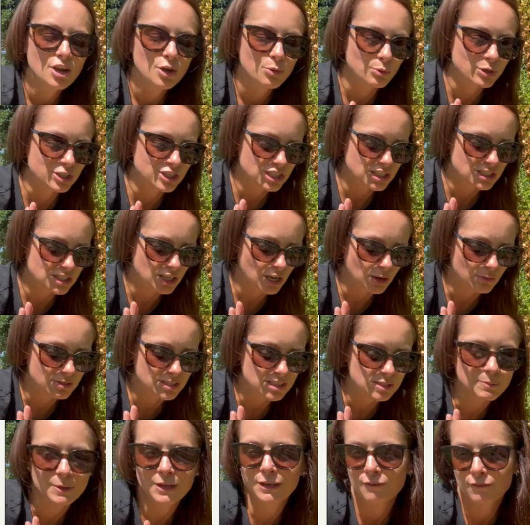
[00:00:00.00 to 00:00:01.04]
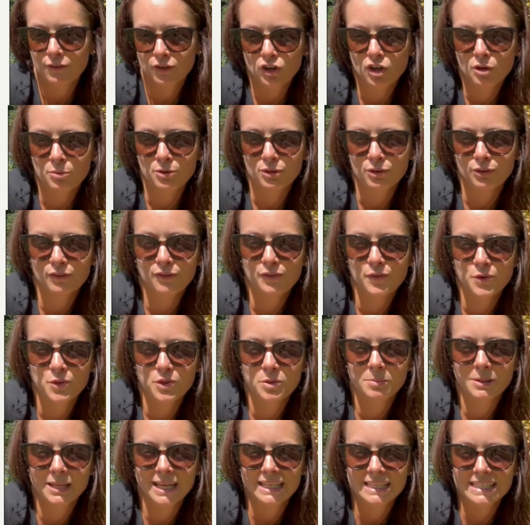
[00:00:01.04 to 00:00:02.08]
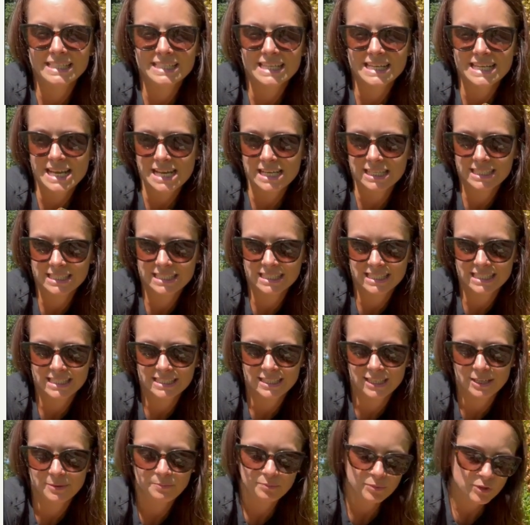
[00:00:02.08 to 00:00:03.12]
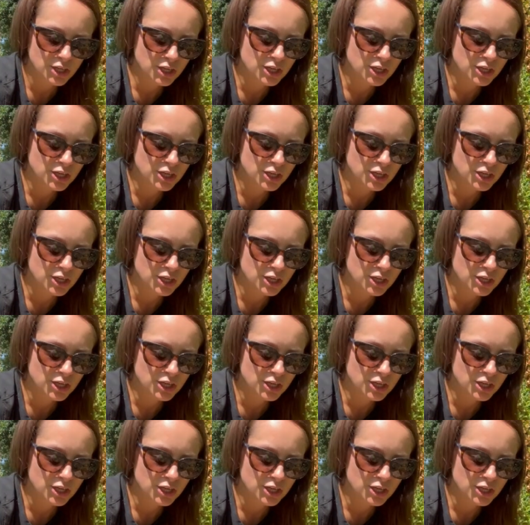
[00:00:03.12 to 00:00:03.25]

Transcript: which is going to be phenomenal for the plants next season.